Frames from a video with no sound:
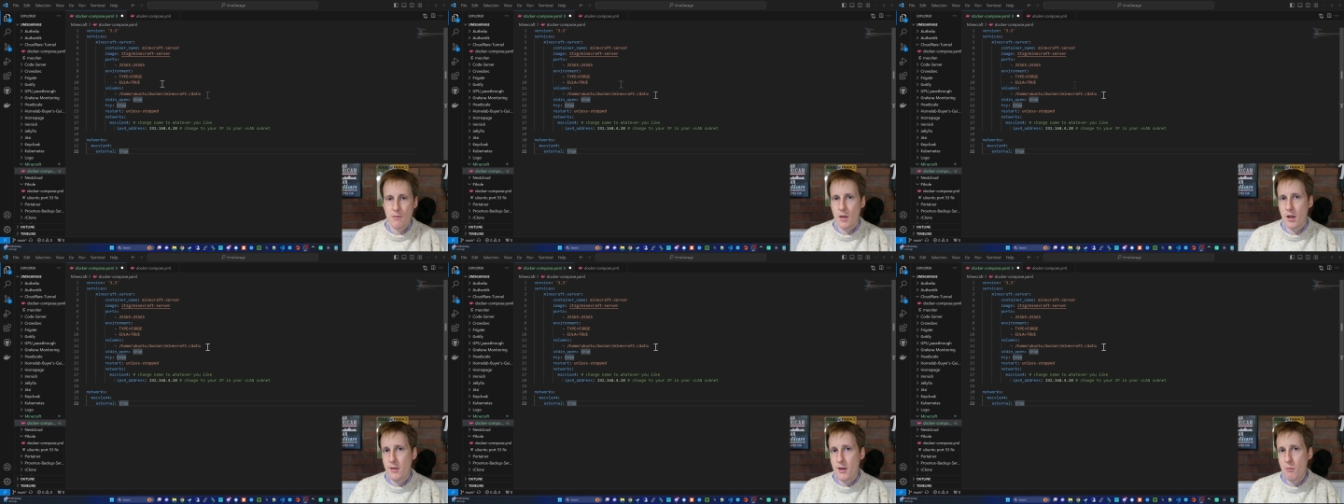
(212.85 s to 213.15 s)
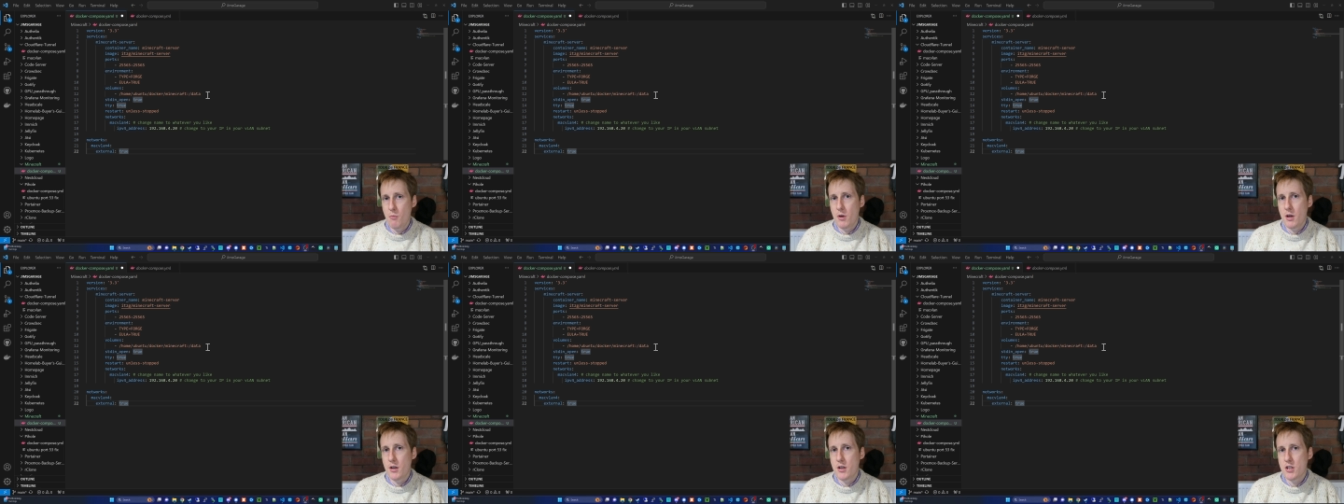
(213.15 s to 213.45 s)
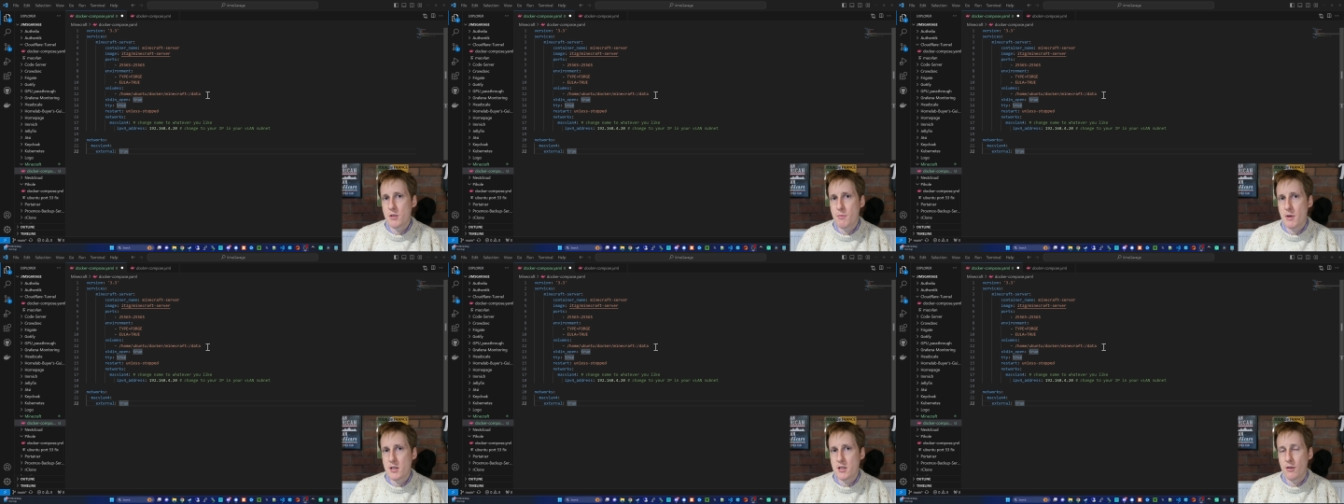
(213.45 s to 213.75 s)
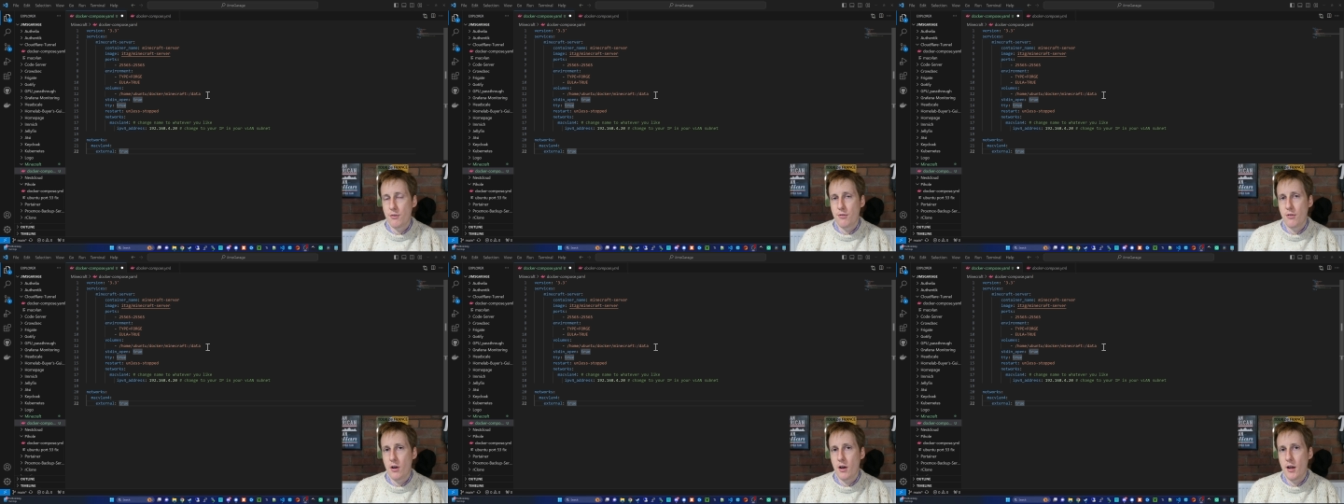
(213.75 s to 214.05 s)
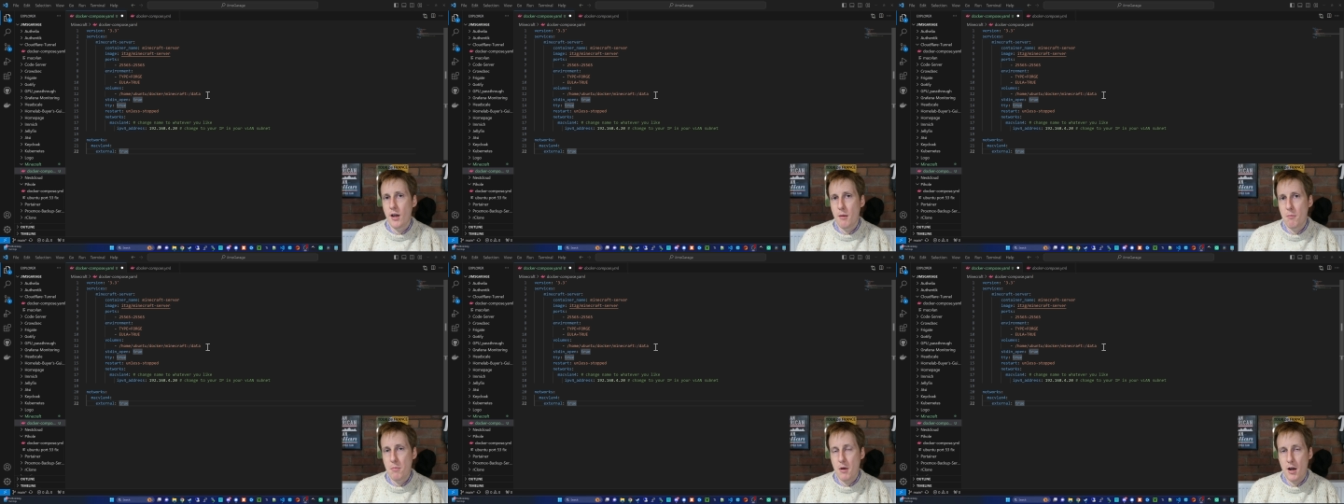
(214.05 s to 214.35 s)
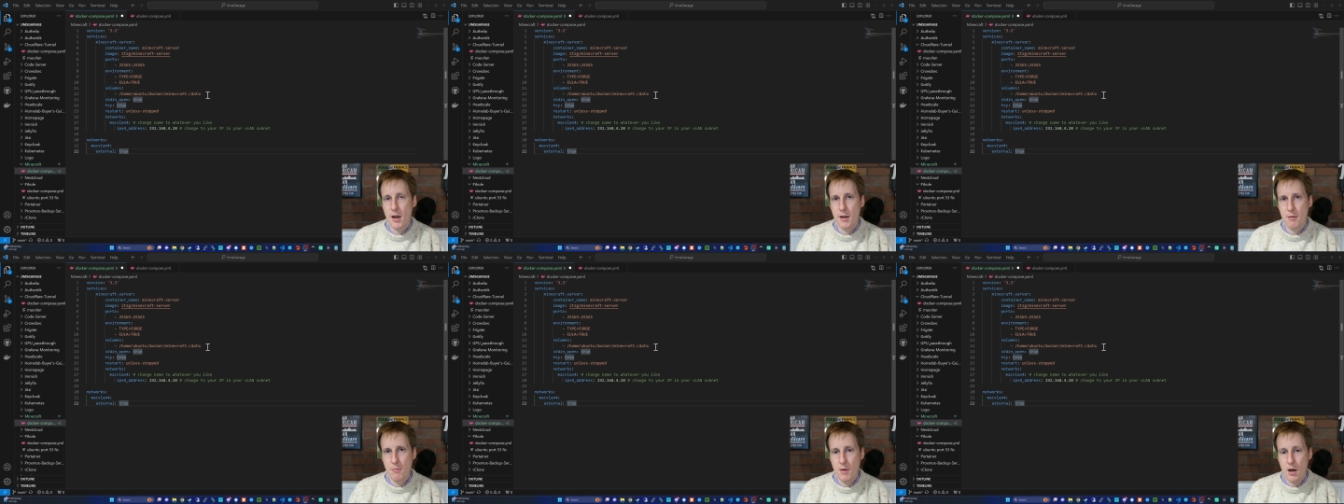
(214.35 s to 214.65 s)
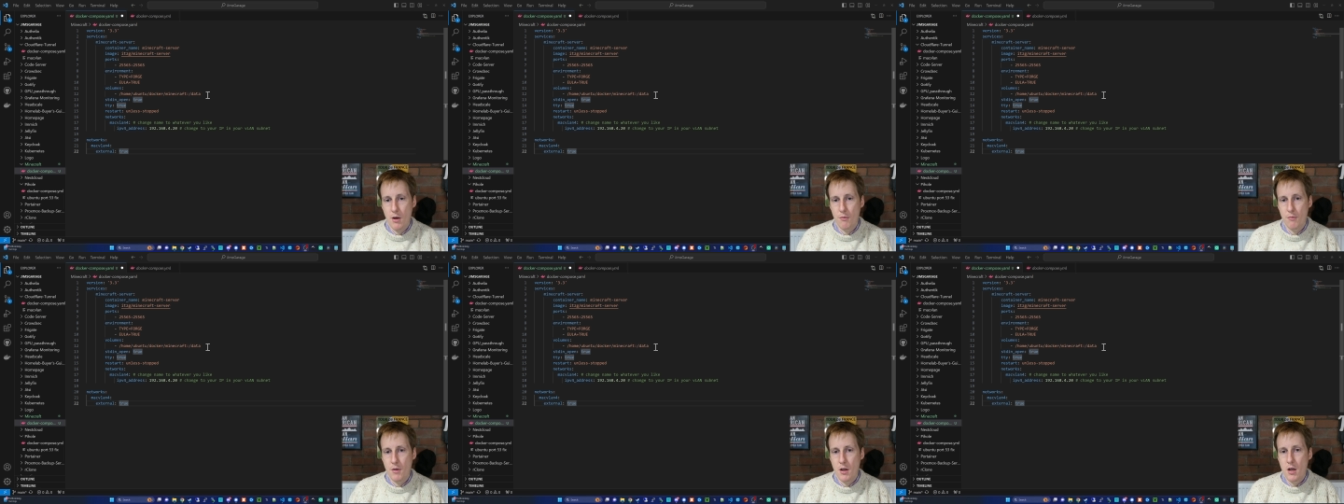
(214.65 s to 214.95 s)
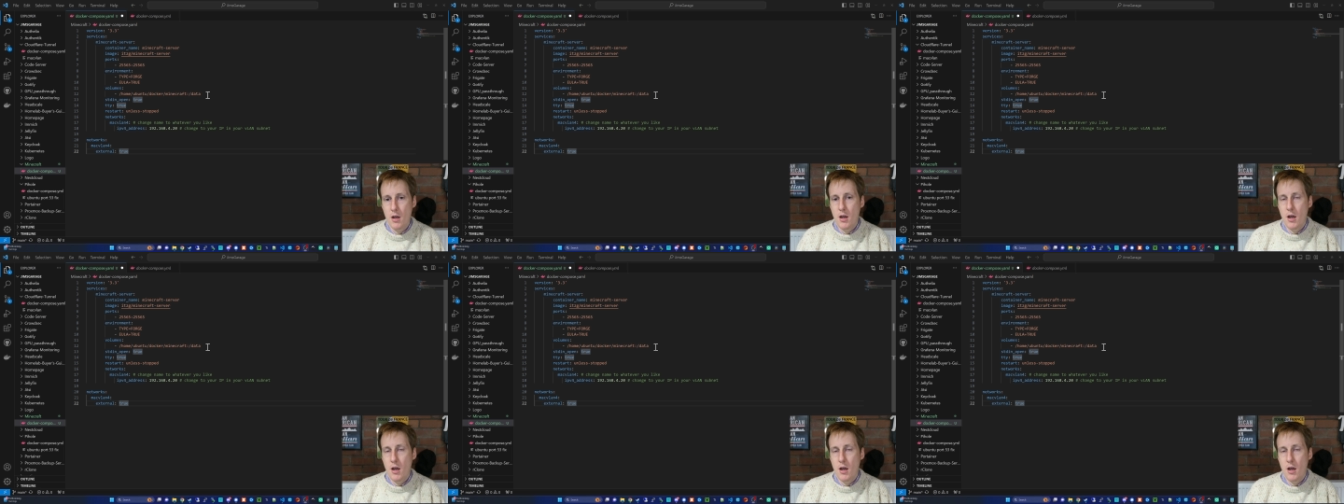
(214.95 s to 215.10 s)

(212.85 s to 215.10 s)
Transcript: and then we're going to specify a bind mount.